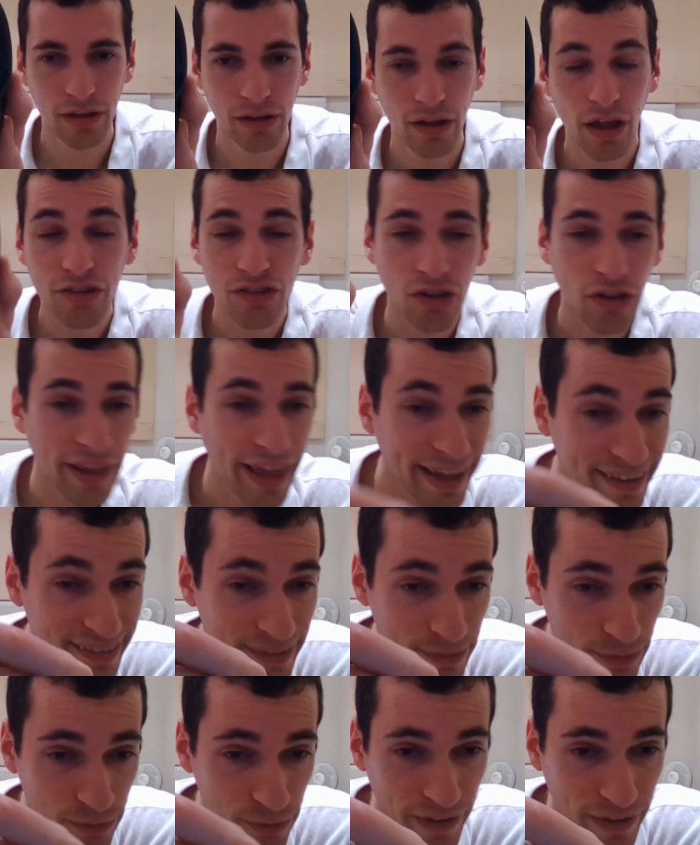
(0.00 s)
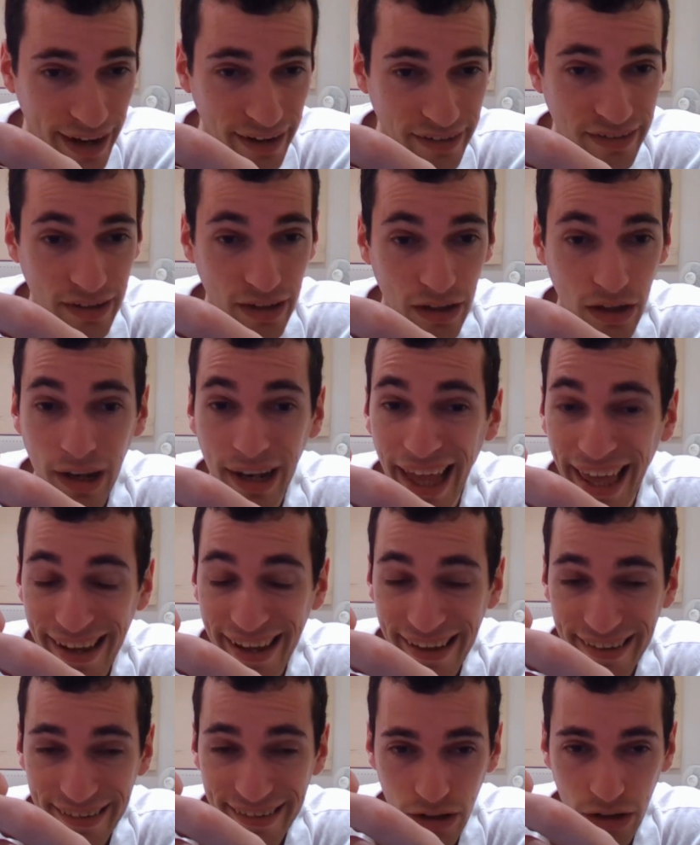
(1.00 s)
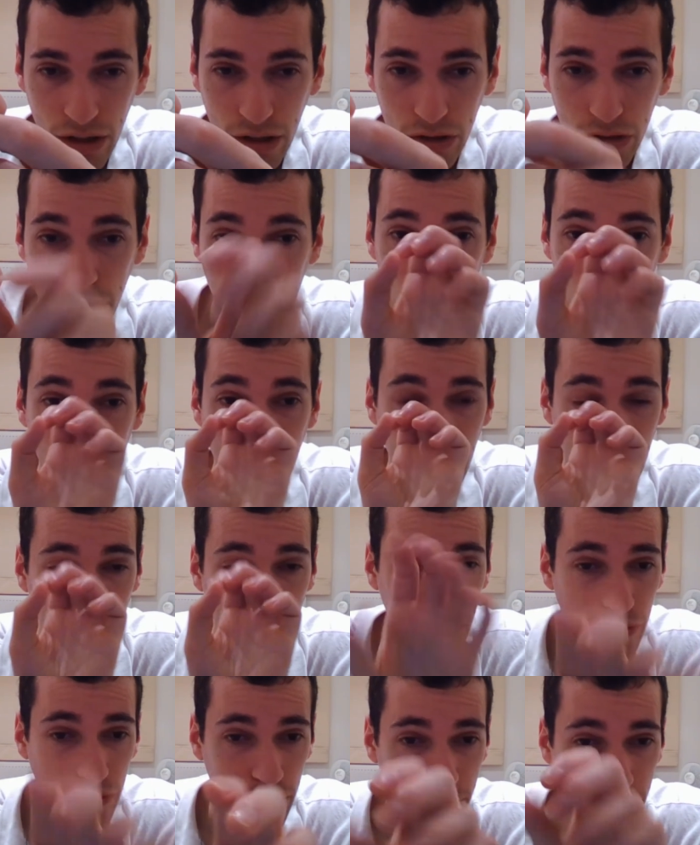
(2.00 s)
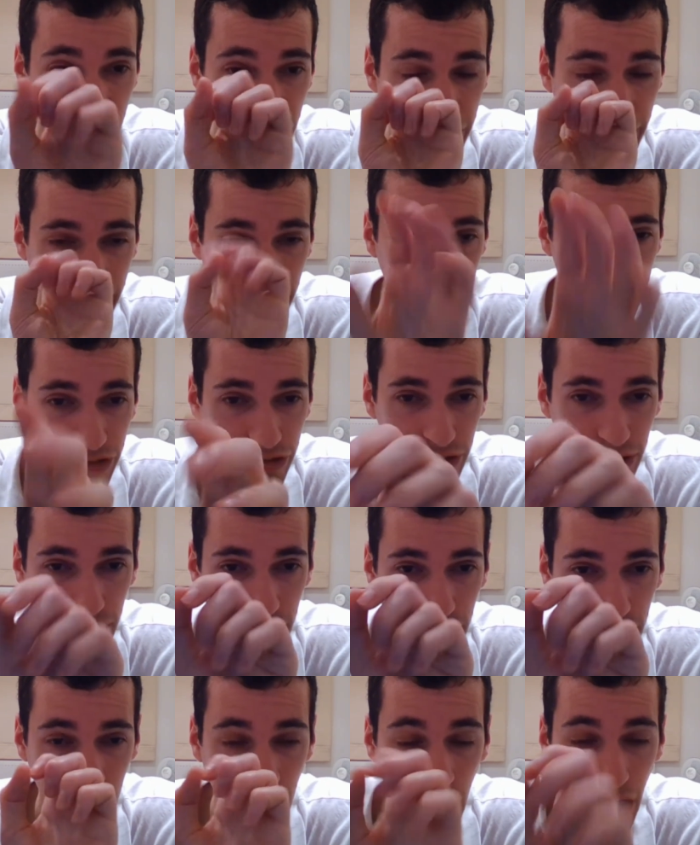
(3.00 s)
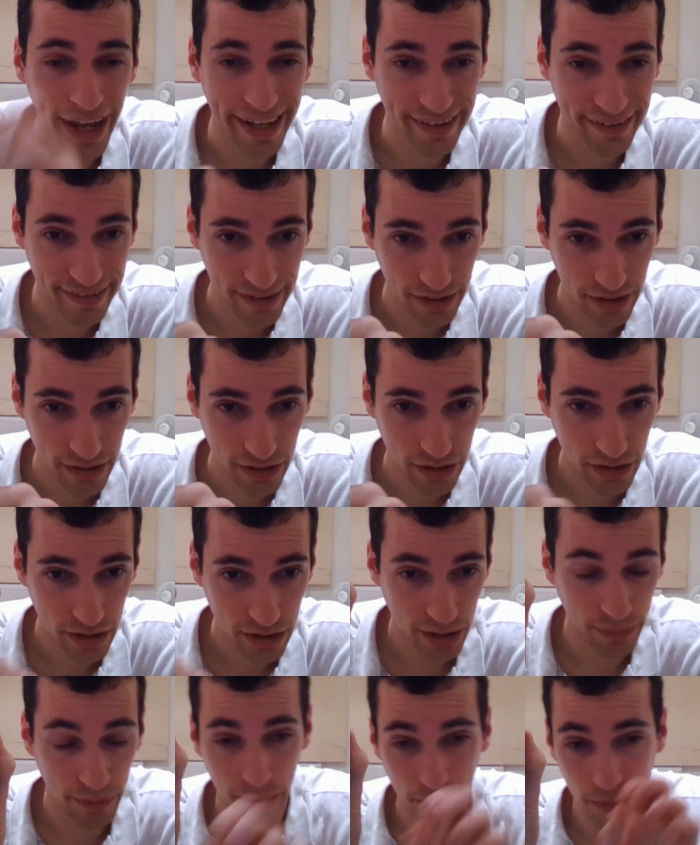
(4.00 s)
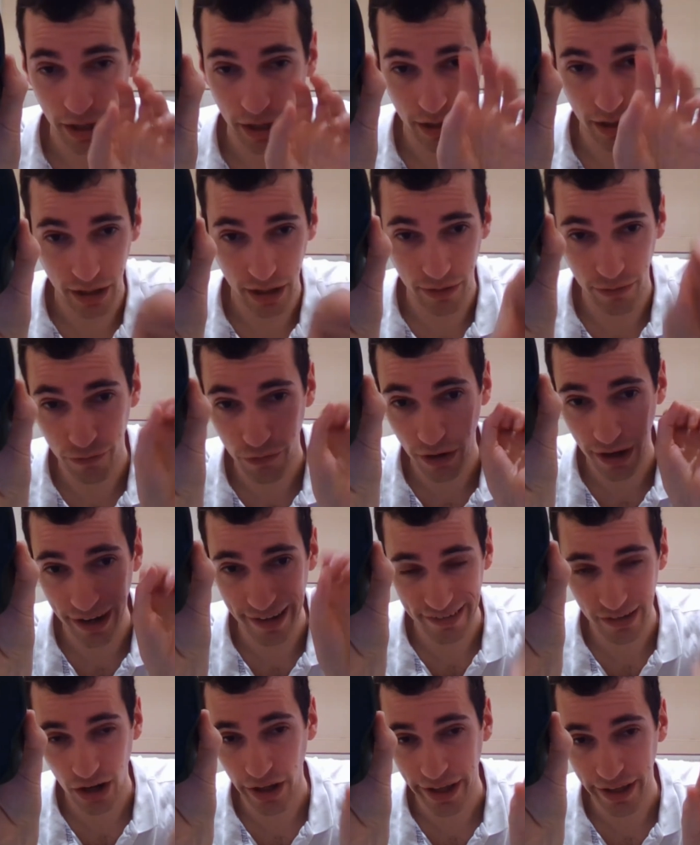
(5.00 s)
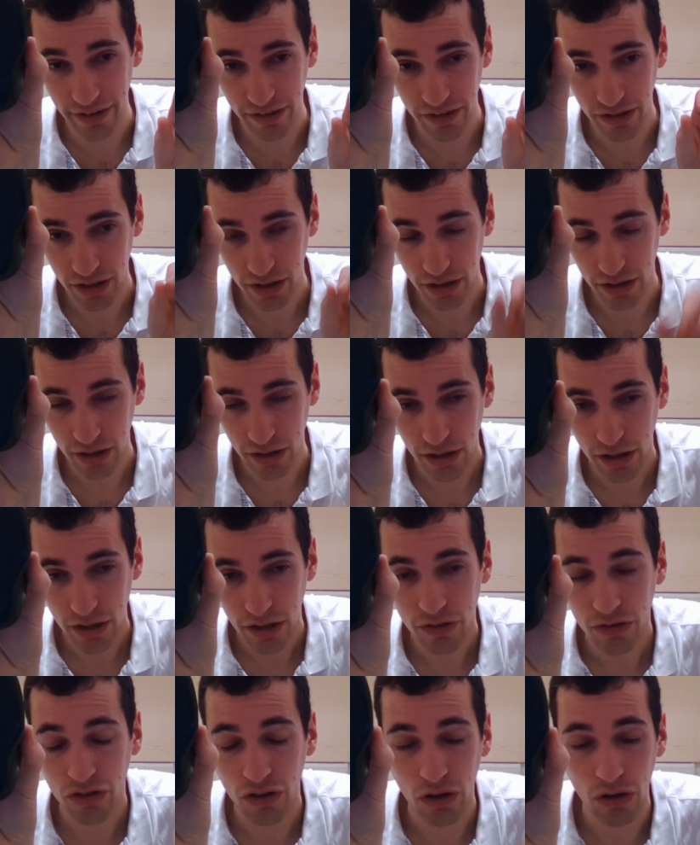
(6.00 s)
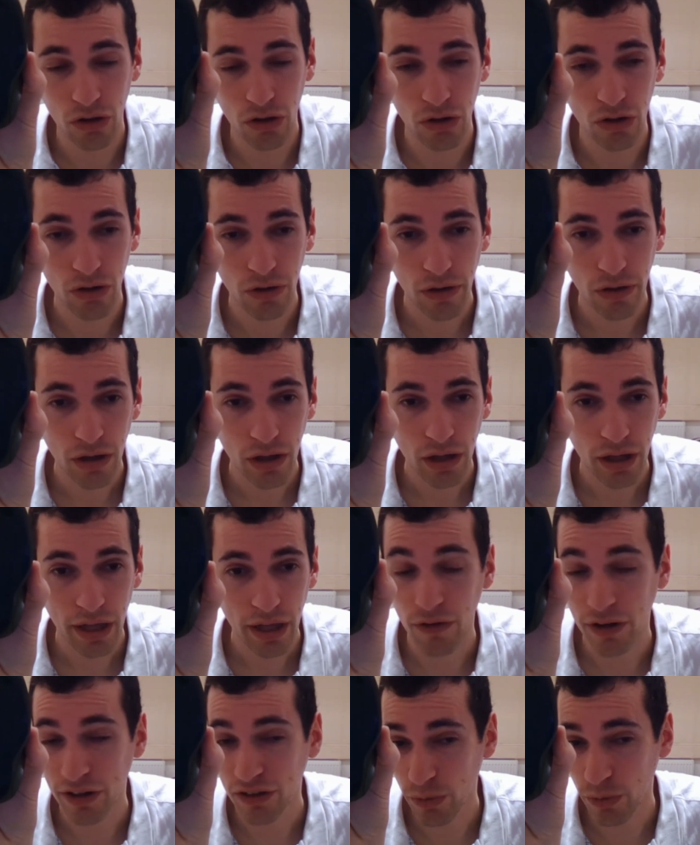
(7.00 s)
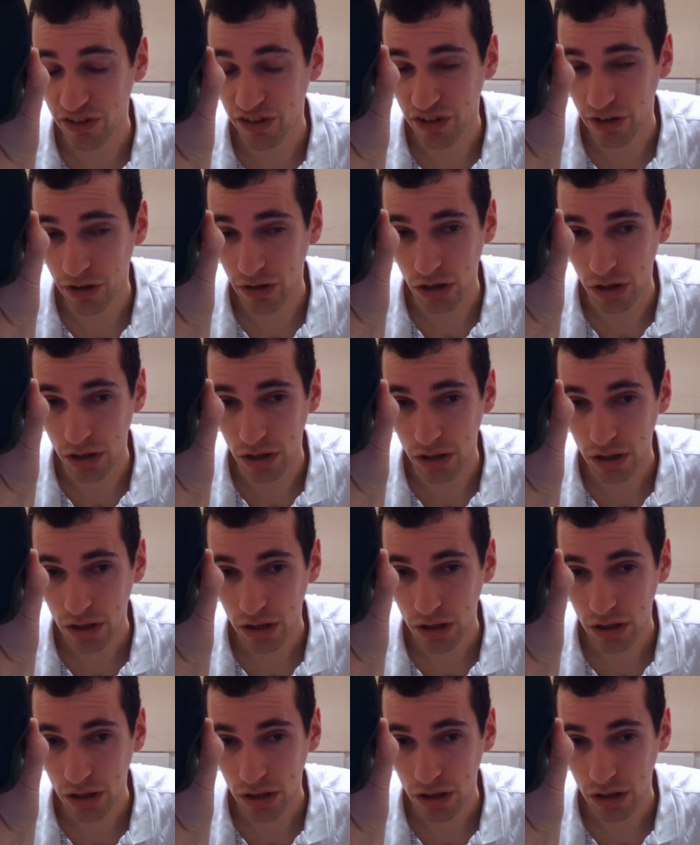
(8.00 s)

So there is in fact a laser that projects light, it fires light. So if I switch it on,